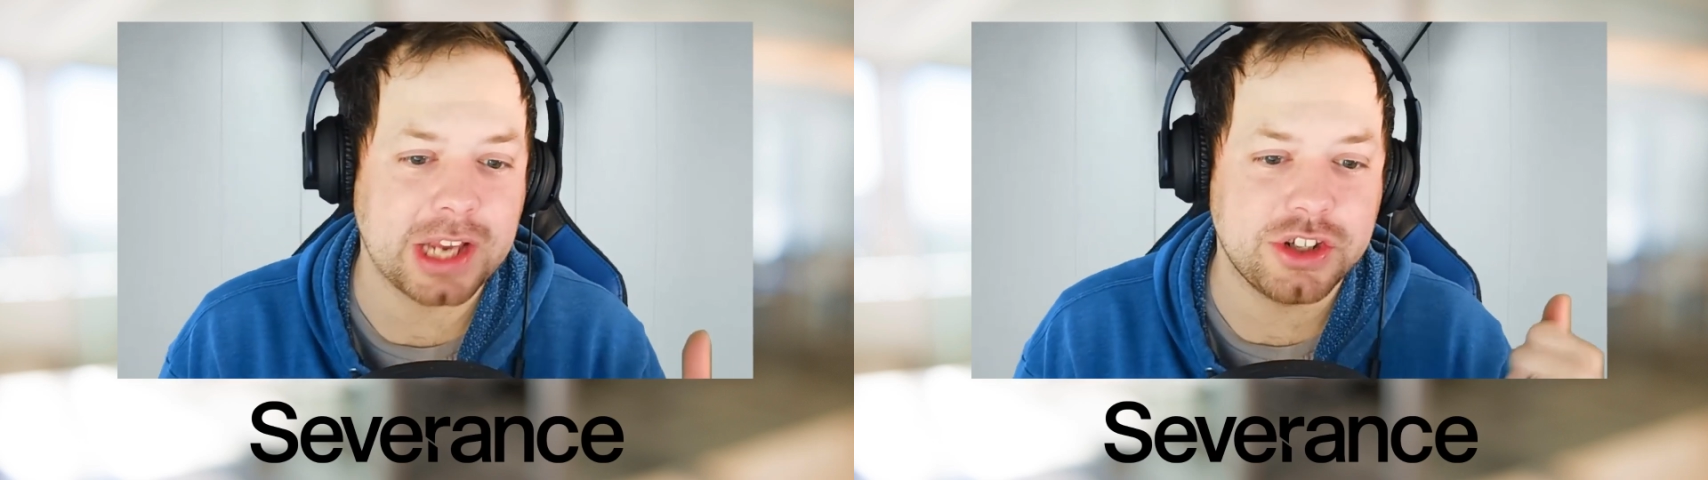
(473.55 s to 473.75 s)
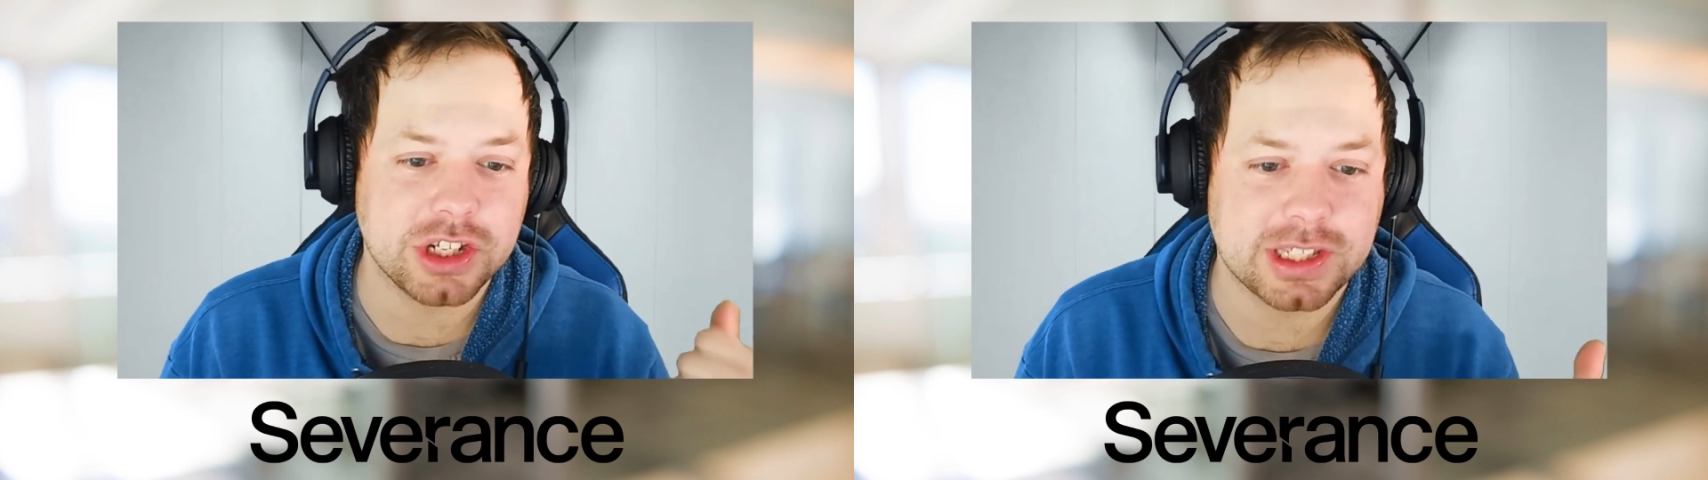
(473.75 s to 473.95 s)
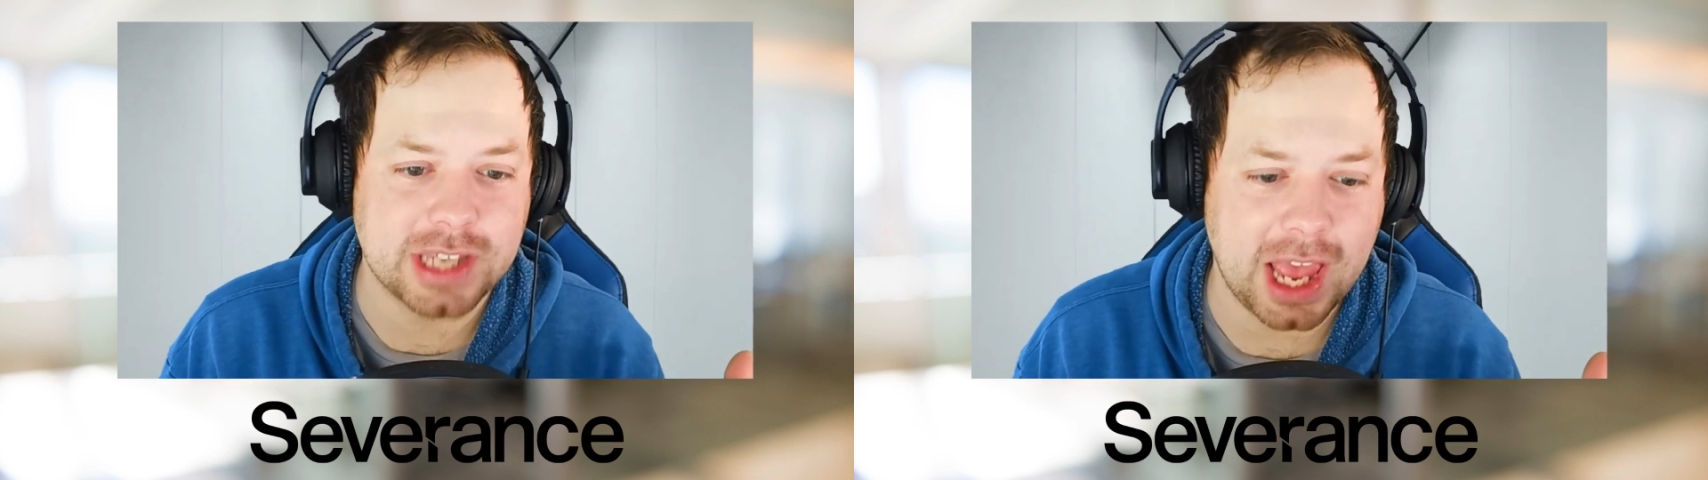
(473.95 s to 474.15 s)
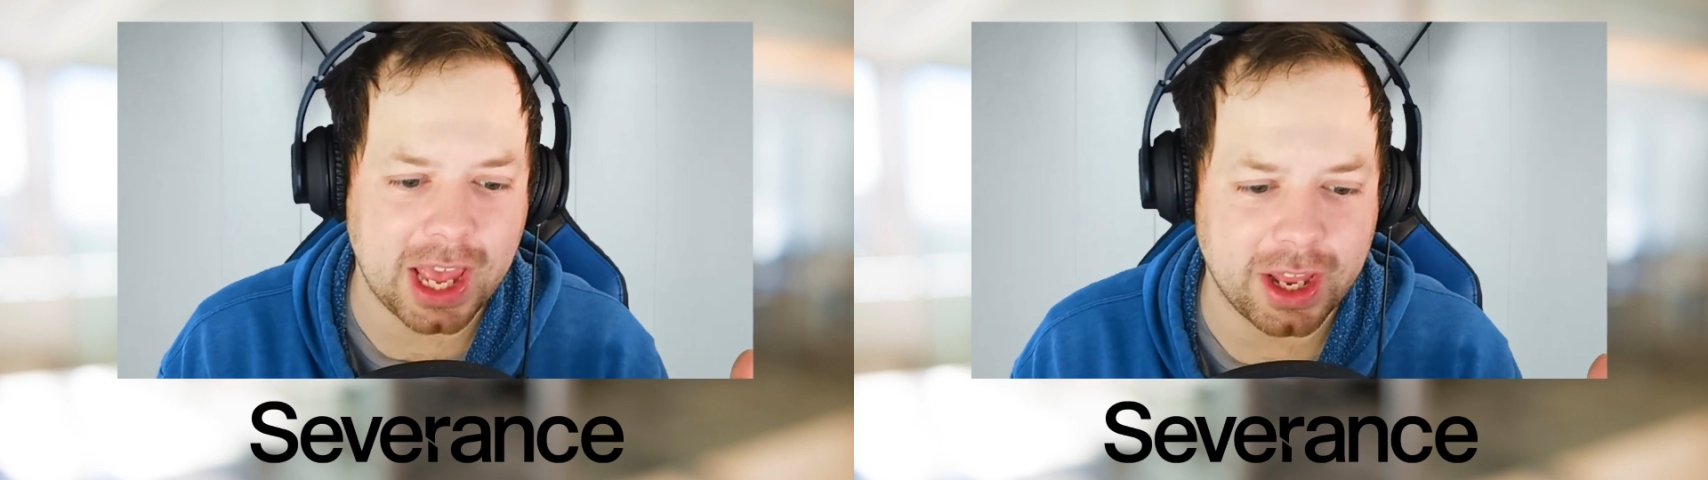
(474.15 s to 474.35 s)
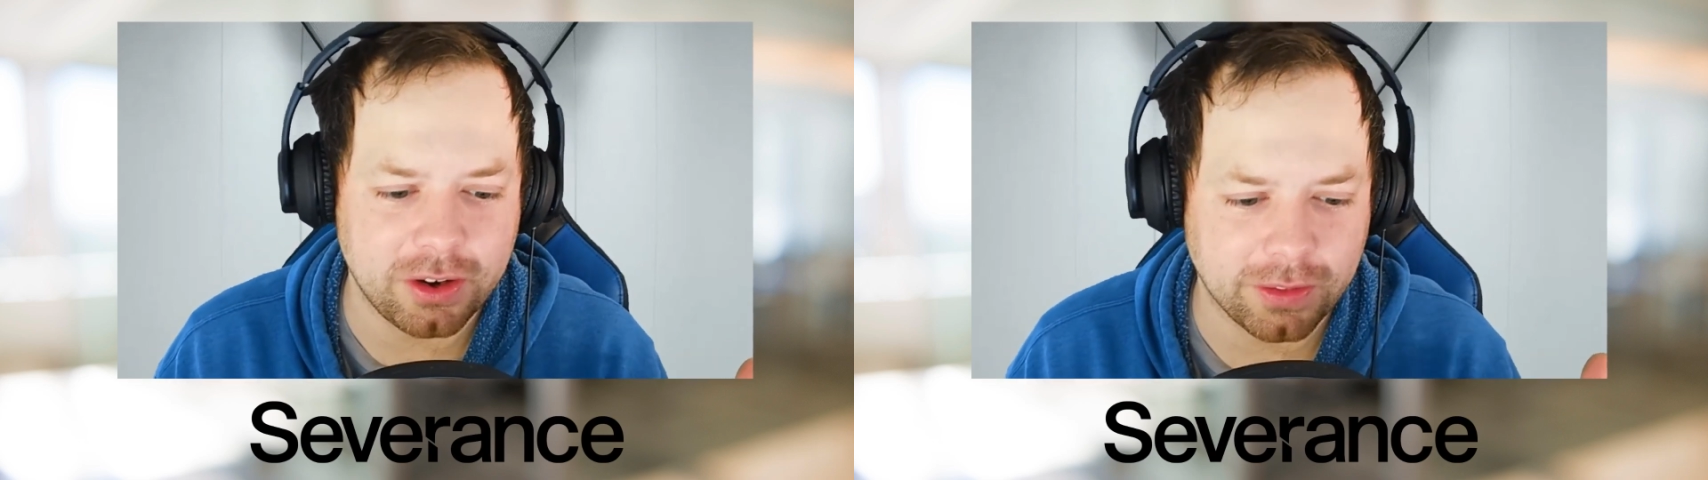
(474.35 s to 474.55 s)
just
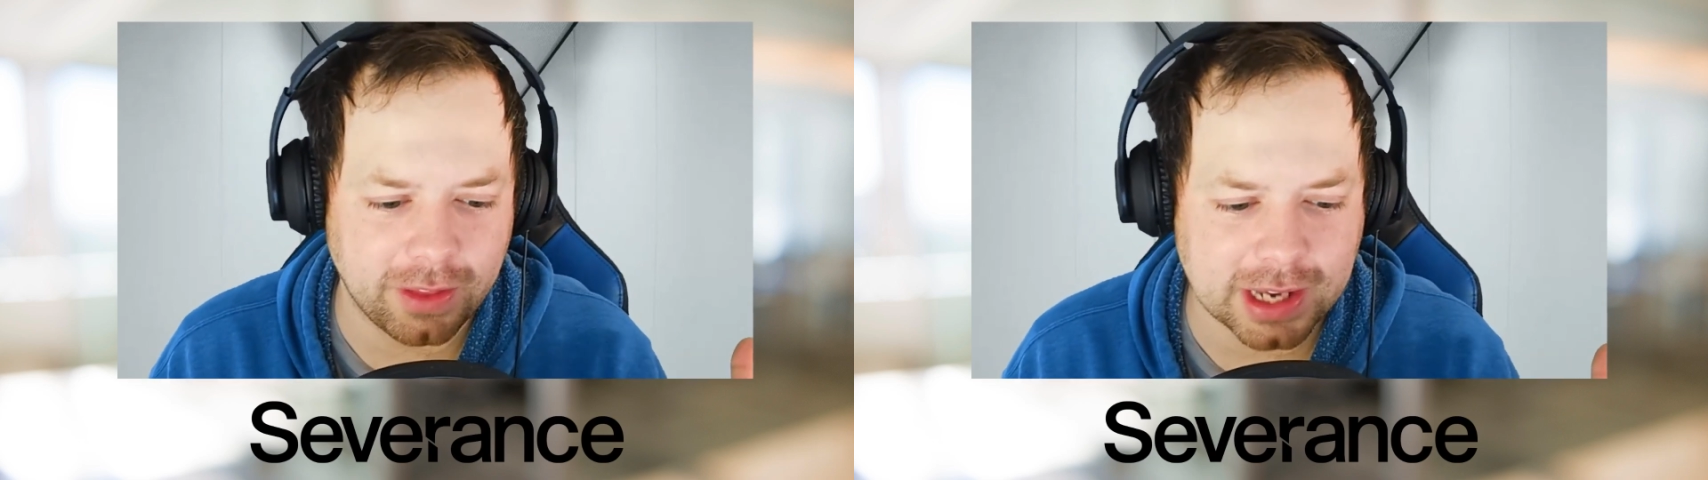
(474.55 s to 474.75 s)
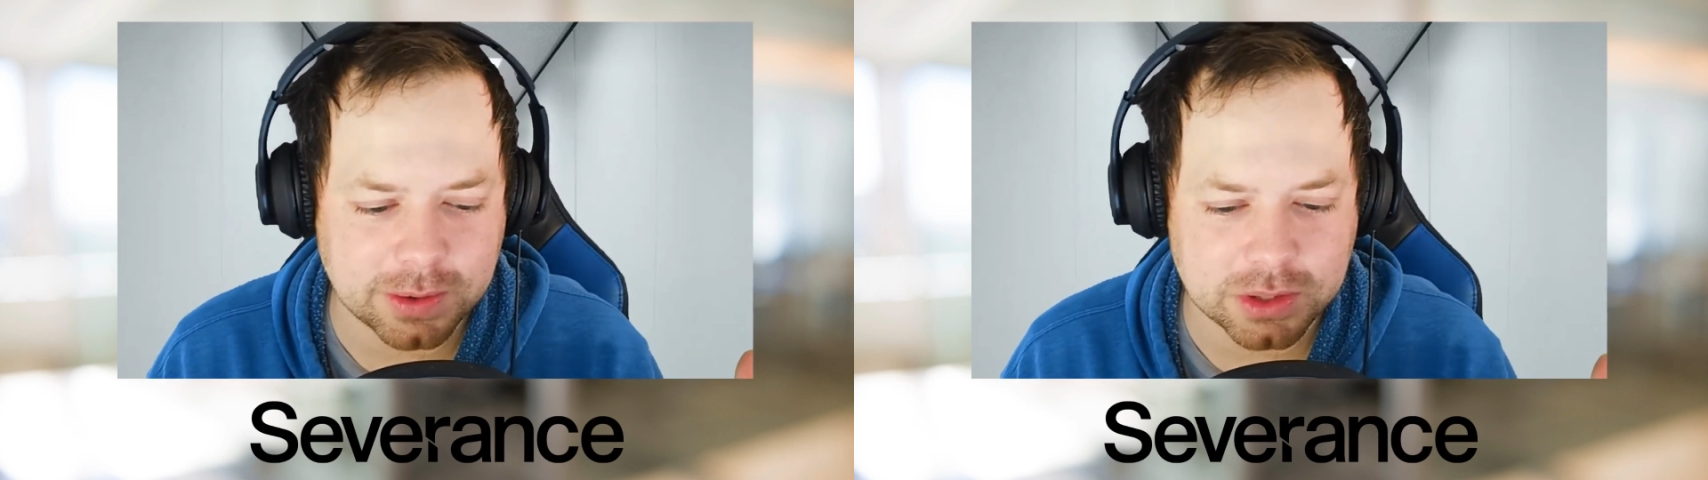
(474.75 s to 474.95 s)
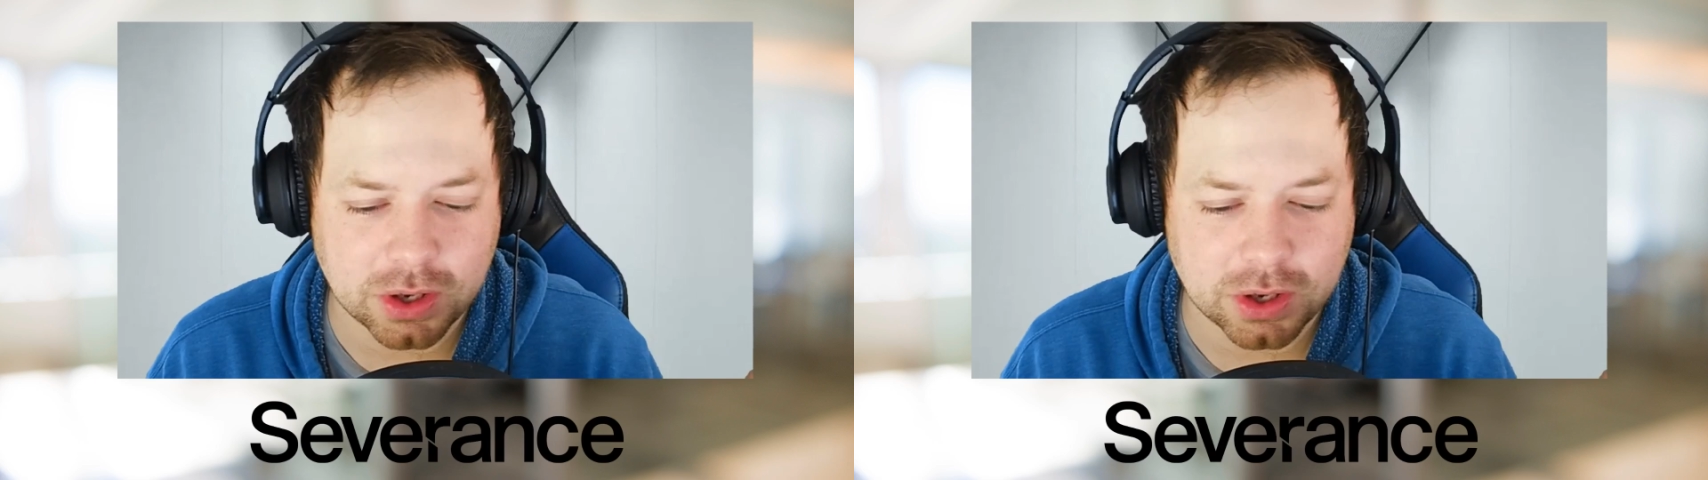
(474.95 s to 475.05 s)
said on the last episode,